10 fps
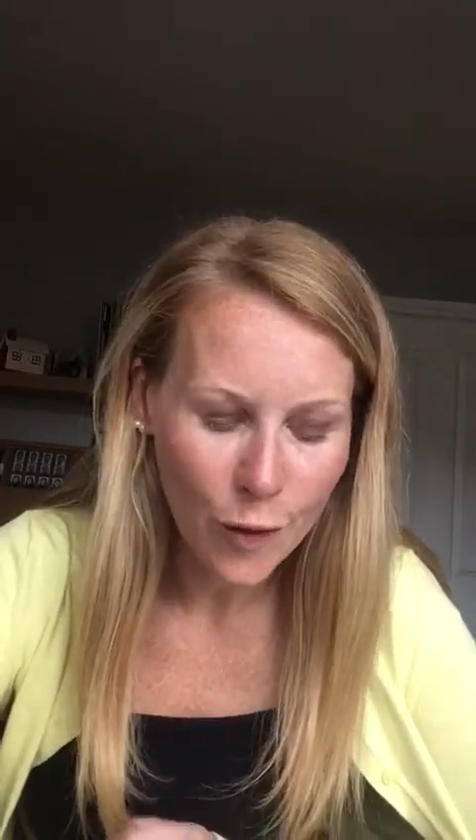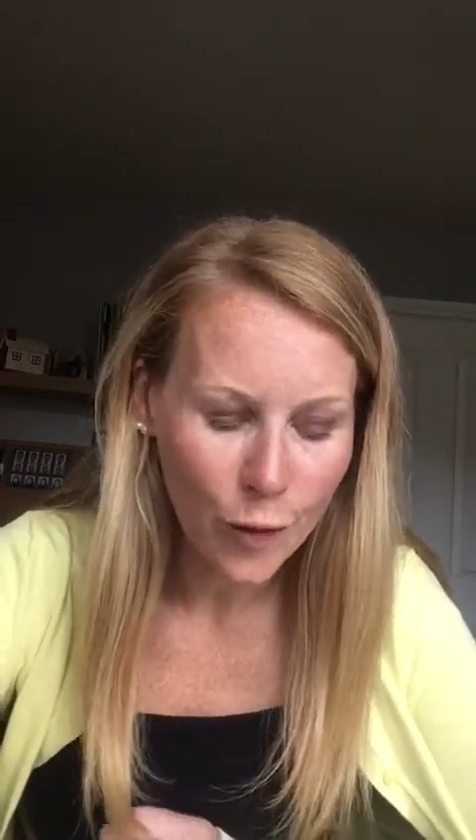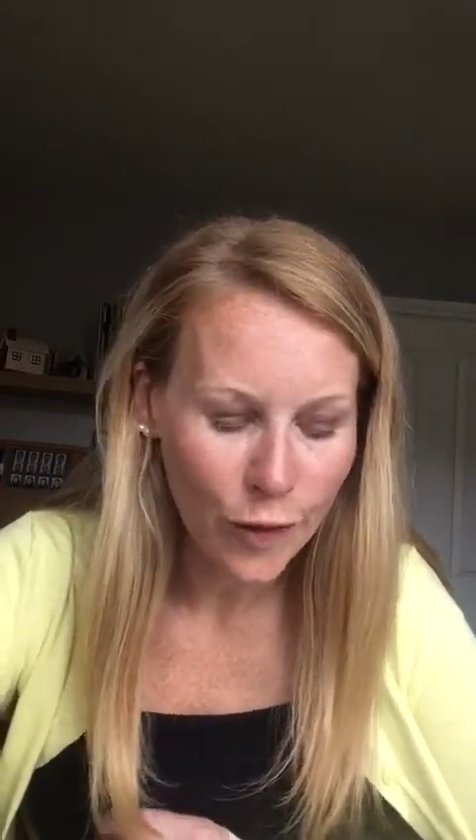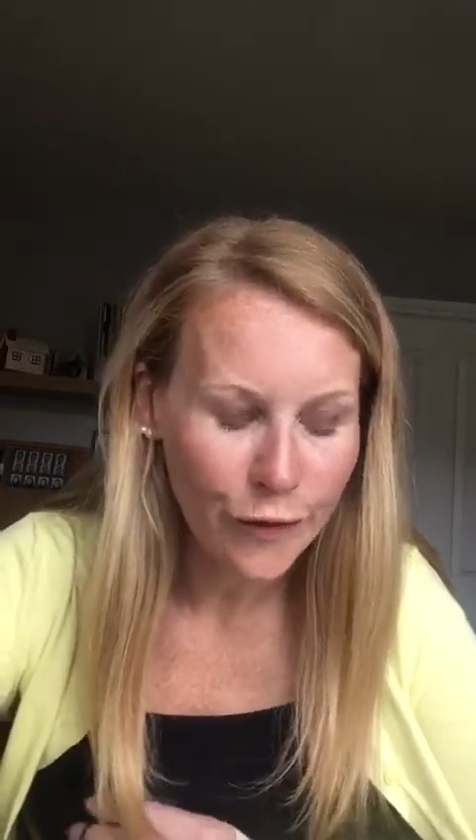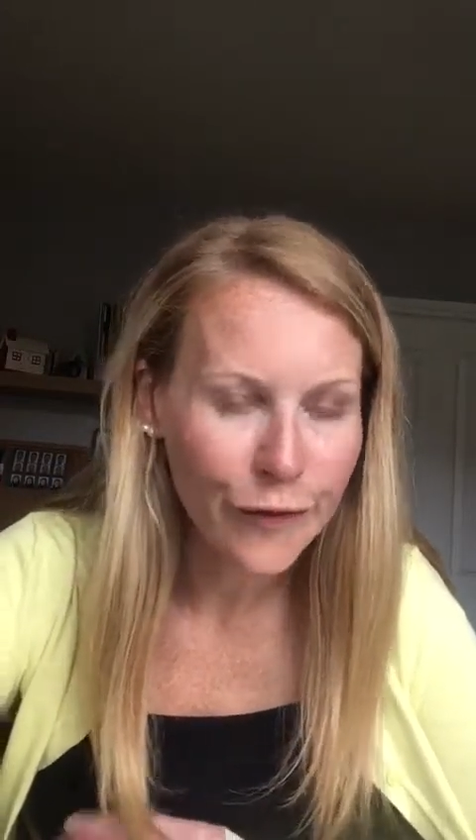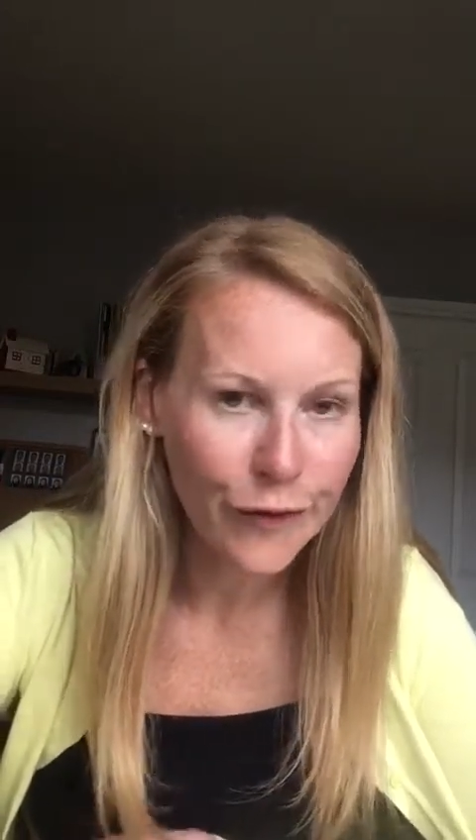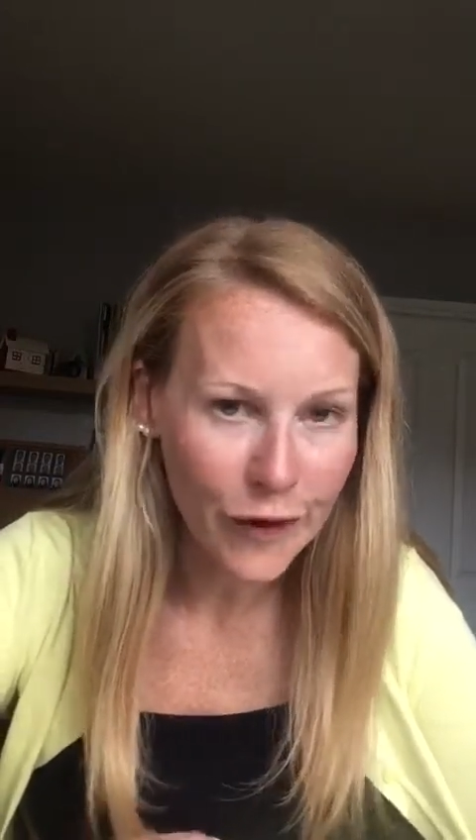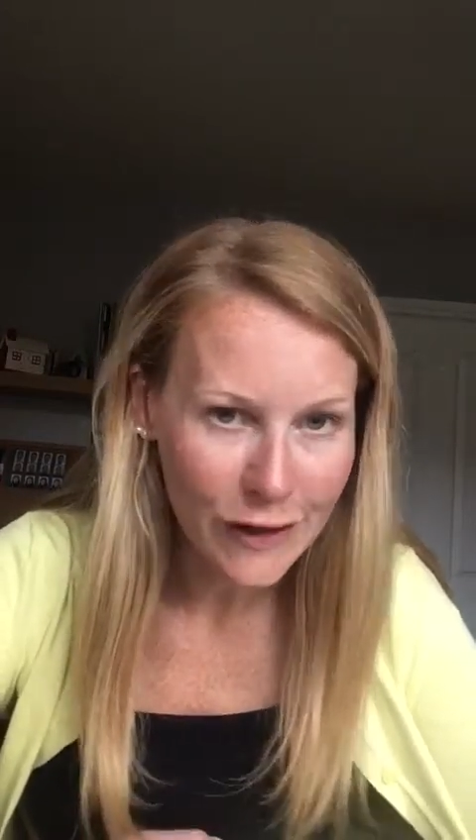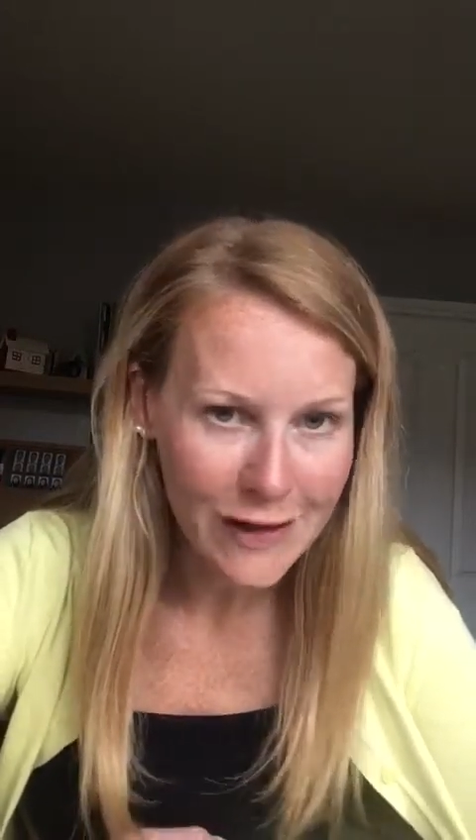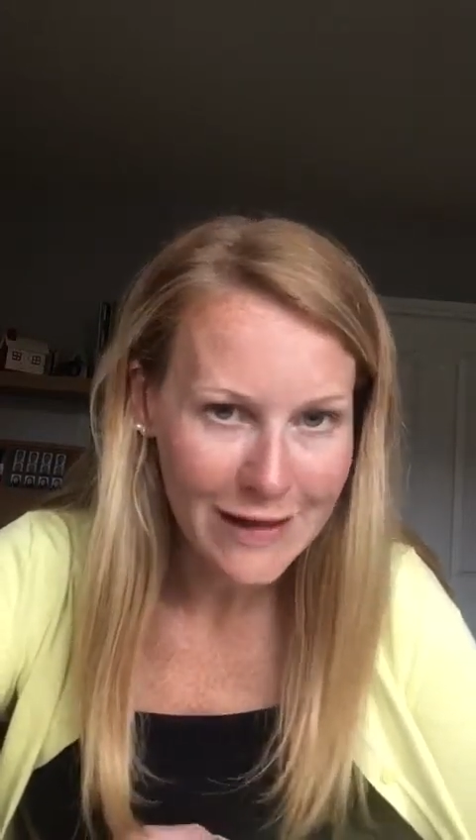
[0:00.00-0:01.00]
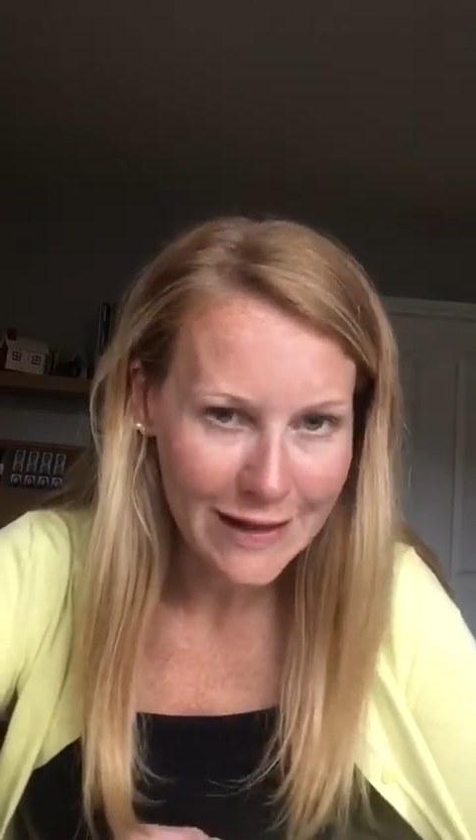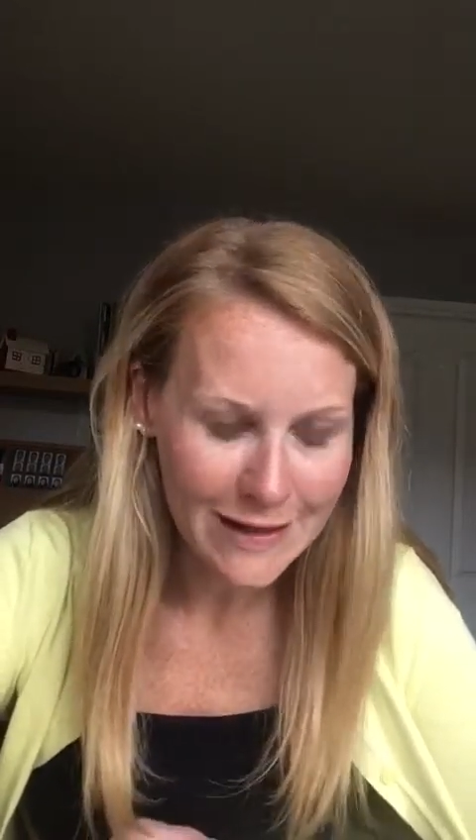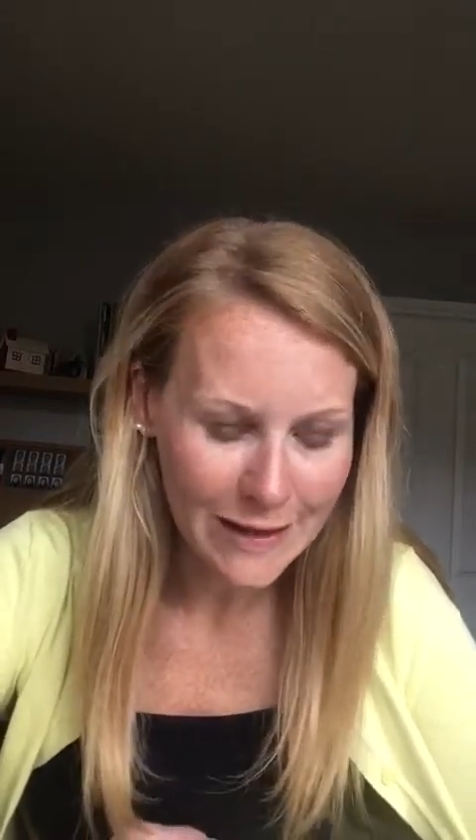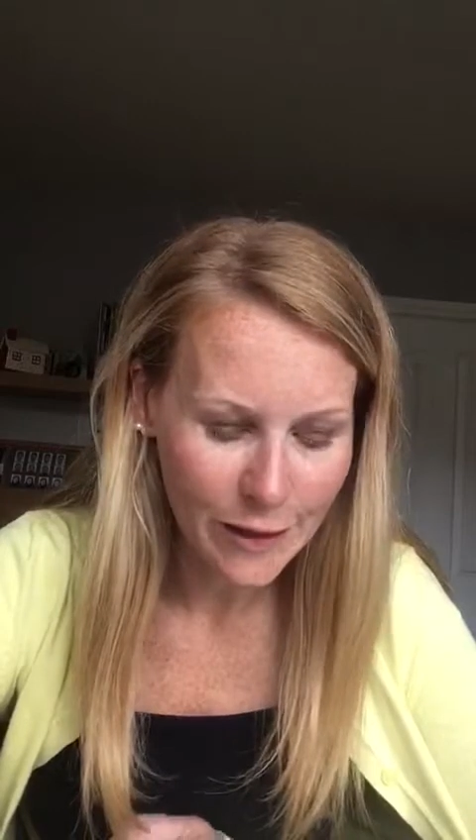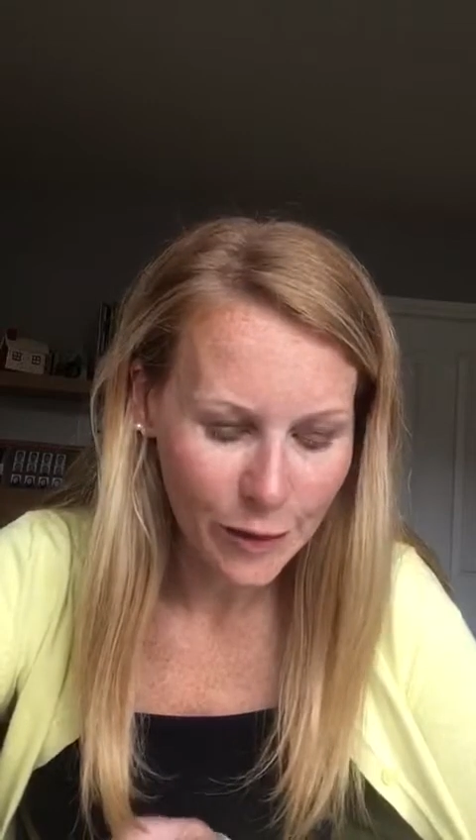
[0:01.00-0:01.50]
or vertices
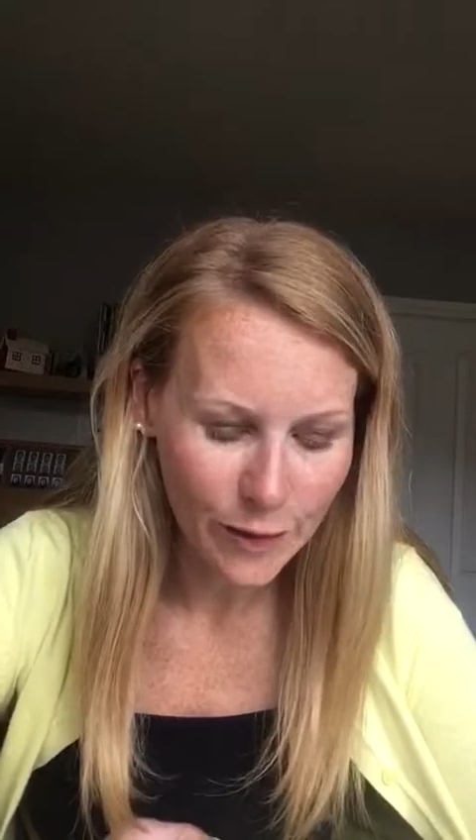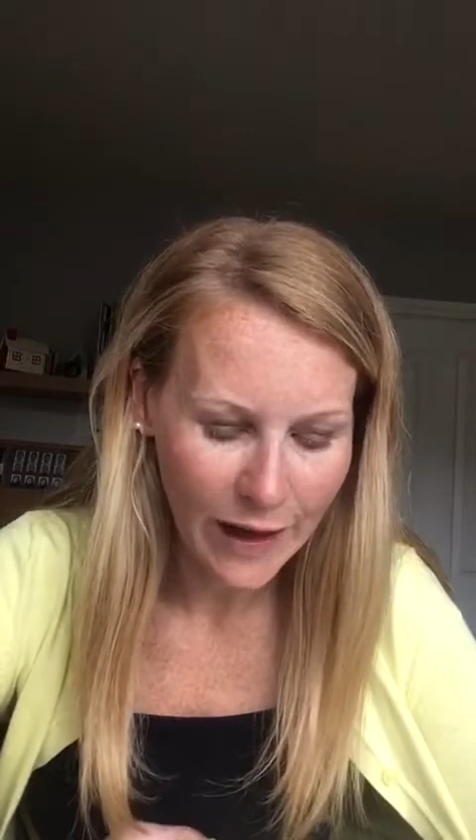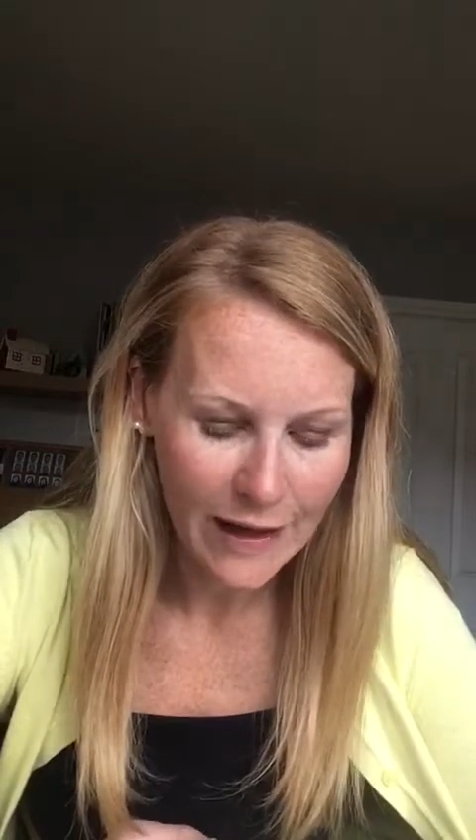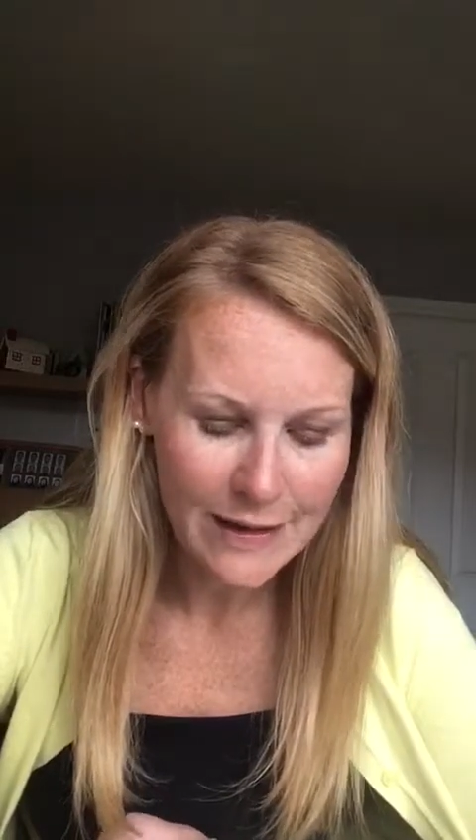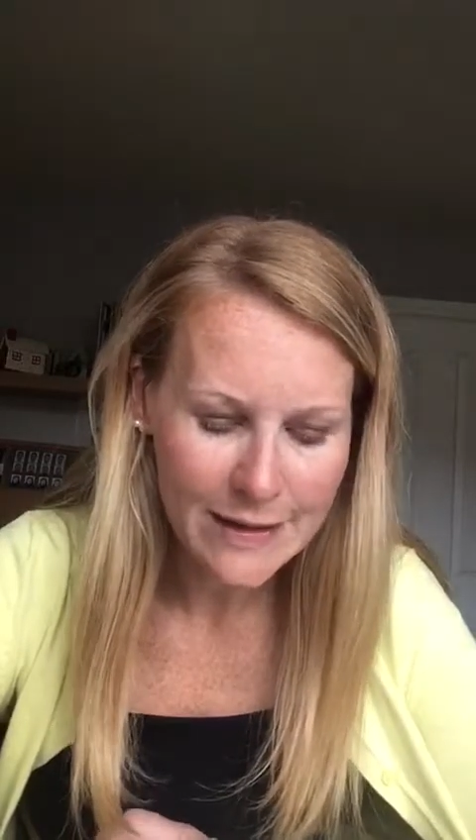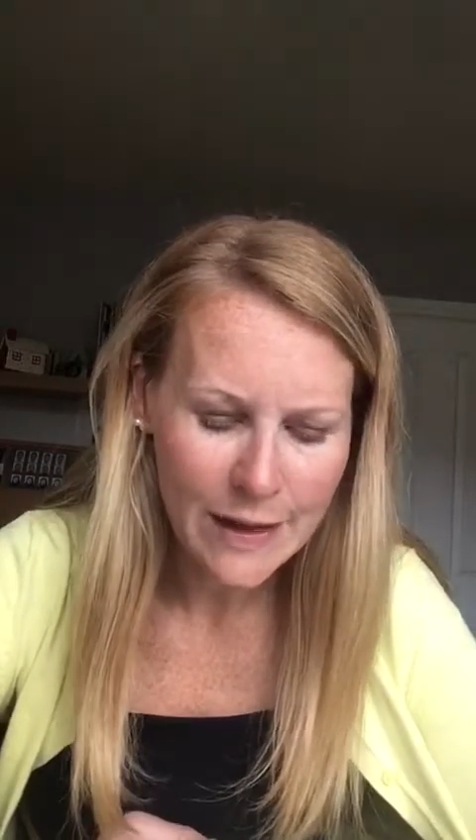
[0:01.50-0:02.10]
they're known as,